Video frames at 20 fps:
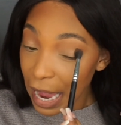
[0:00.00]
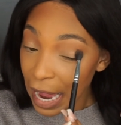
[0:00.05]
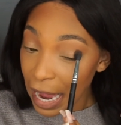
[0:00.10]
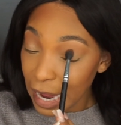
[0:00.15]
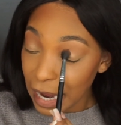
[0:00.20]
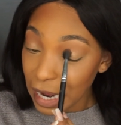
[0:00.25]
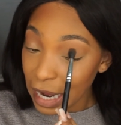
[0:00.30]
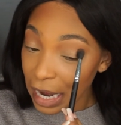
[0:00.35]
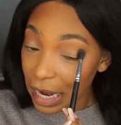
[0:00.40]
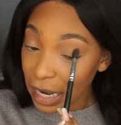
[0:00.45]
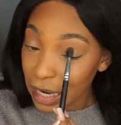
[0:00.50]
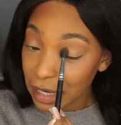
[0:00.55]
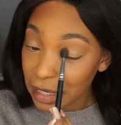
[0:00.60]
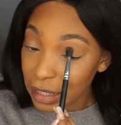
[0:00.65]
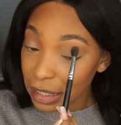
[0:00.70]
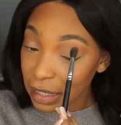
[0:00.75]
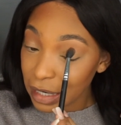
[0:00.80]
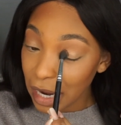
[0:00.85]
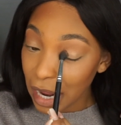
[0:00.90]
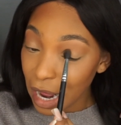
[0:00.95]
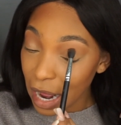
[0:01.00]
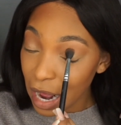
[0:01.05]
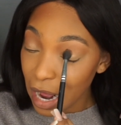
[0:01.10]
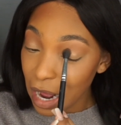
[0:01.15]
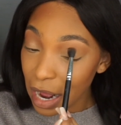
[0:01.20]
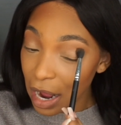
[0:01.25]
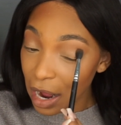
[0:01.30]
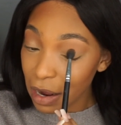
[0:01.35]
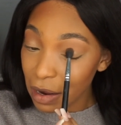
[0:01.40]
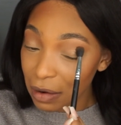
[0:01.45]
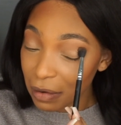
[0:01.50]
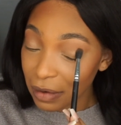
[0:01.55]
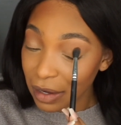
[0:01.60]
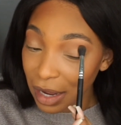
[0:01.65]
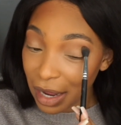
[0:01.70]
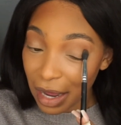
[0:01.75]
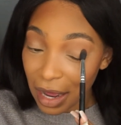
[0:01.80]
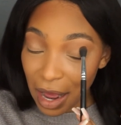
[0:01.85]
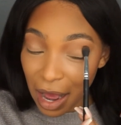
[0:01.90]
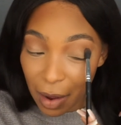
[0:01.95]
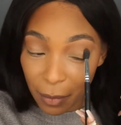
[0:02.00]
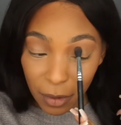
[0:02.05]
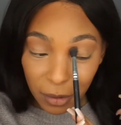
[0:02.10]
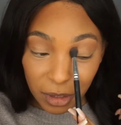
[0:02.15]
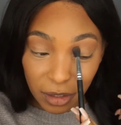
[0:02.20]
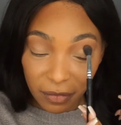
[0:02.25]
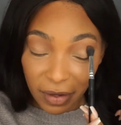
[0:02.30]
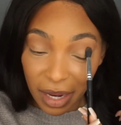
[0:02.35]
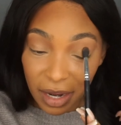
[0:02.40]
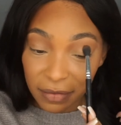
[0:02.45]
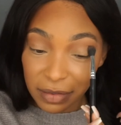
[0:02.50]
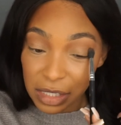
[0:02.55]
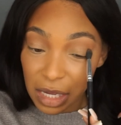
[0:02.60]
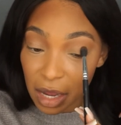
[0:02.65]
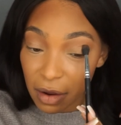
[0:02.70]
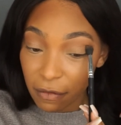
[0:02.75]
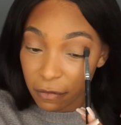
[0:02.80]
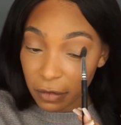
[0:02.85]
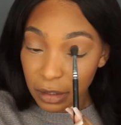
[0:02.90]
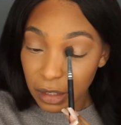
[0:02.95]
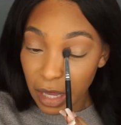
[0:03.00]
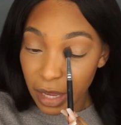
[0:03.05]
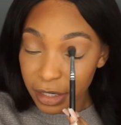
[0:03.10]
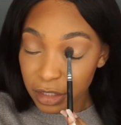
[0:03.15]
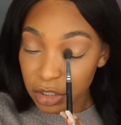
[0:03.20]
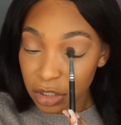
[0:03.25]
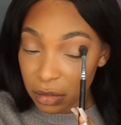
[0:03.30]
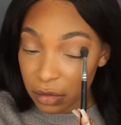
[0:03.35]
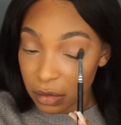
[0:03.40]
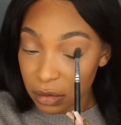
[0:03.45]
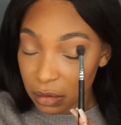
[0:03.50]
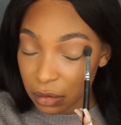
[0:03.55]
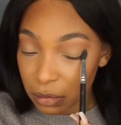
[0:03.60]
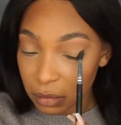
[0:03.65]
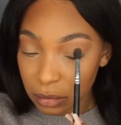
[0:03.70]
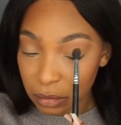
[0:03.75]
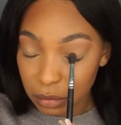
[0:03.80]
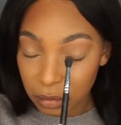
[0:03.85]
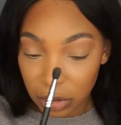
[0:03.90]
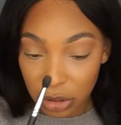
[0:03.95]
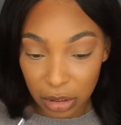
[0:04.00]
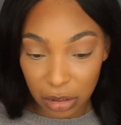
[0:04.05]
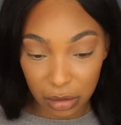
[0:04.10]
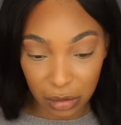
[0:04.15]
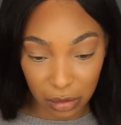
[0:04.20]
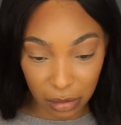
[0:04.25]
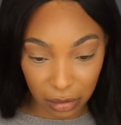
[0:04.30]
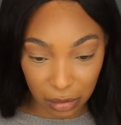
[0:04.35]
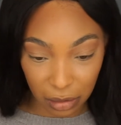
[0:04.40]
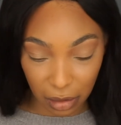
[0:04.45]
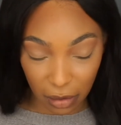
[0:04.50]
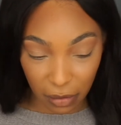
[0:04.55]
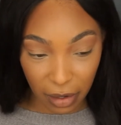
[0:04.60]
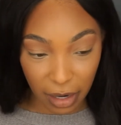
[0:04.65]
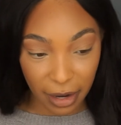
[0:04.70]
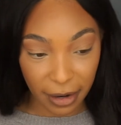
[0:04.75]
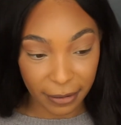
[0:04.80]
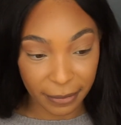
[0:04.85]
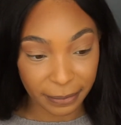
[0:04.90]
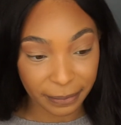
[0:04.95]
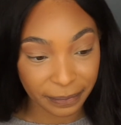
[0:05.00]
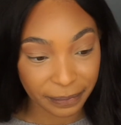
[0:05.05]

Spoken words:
And oh God, I won't even have time for lashes. Oh Jesus. Okay.